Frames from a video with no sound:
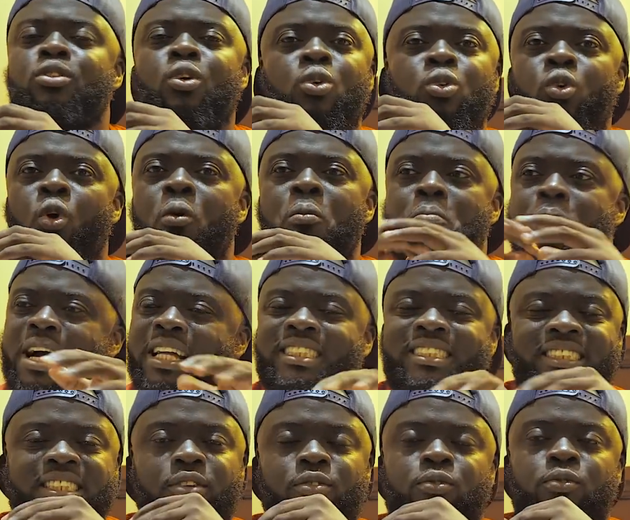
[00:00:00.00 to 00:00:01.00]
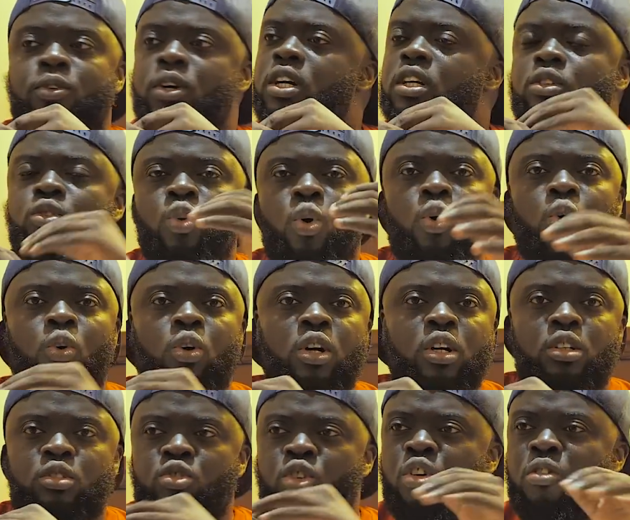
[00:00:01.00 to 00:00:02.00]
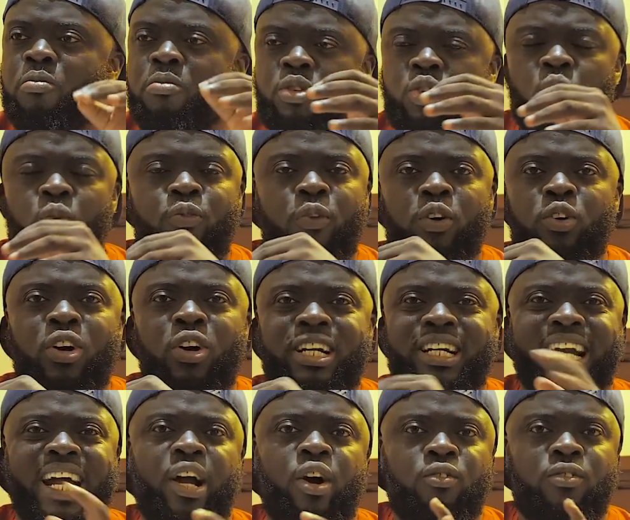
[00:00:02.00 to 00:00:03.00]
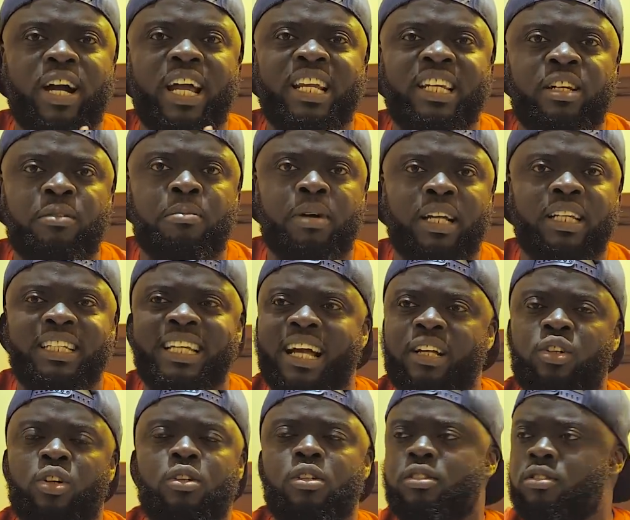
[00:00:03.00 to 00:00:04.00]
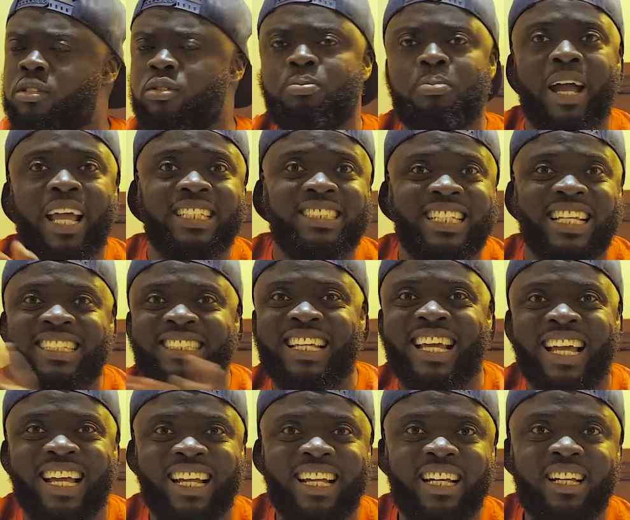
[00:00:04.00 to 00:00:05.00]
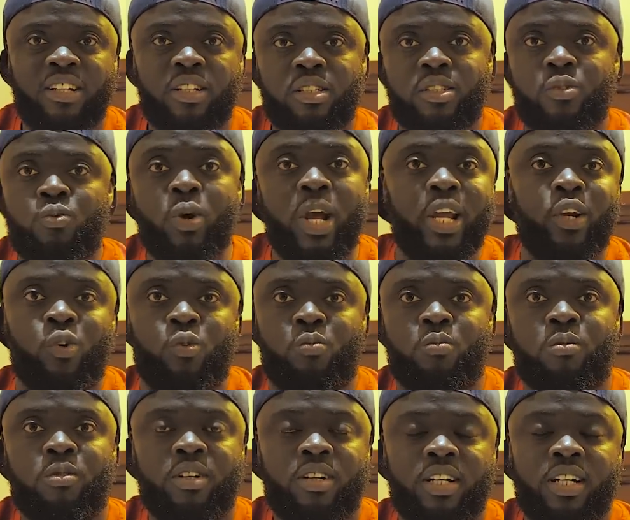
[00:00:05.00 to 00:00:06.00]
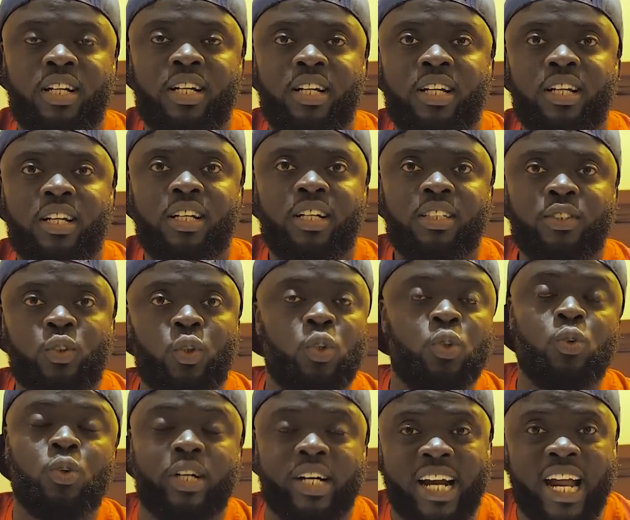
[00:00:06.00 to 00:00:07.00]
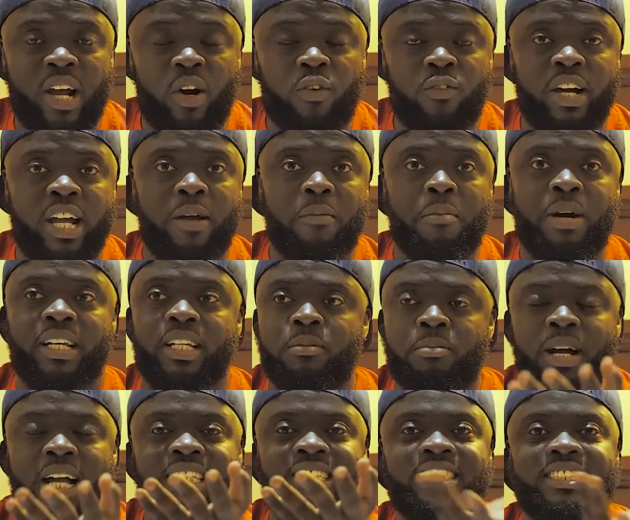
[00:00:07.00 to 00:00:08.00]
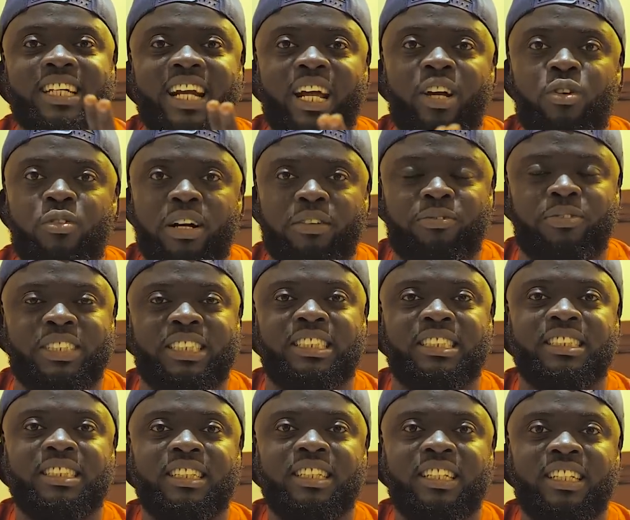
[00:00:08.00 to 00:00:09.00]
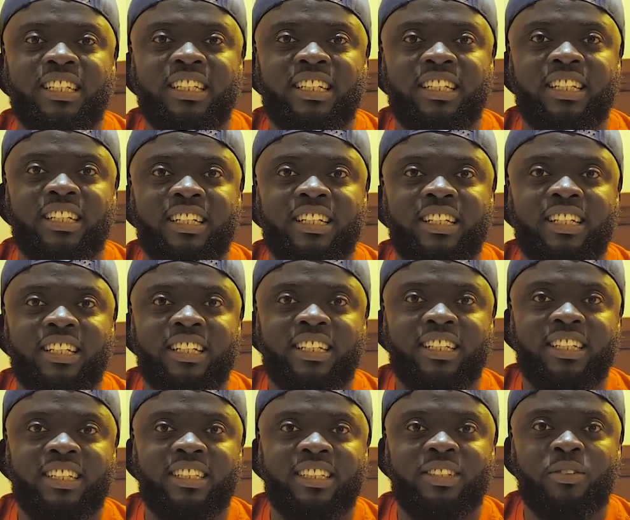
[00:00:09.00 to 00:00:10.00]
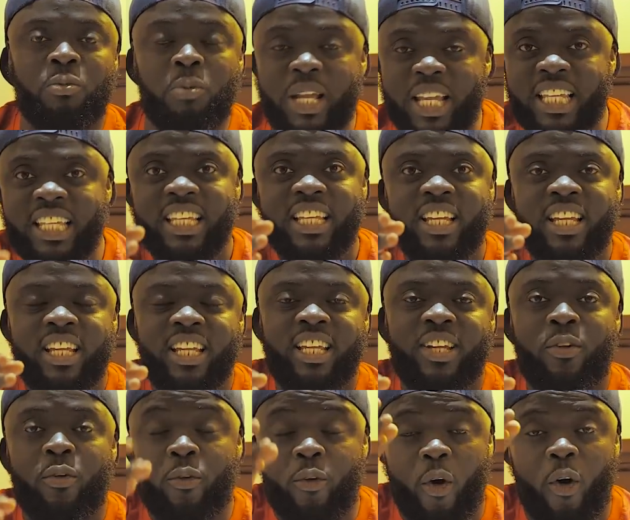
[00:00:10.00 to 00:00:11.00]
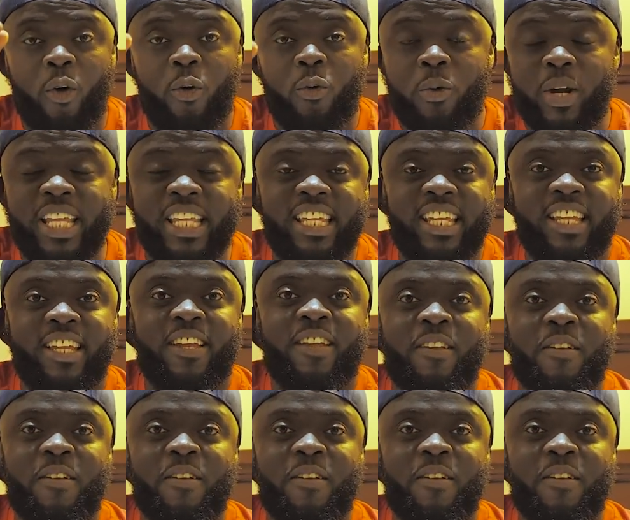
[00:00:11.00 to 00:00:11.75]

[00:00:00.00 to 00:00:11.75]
No man self. No, you not cry over any man. They are not my gender. Way no. So you cry over a man, imagine crying over fish. We, John, we.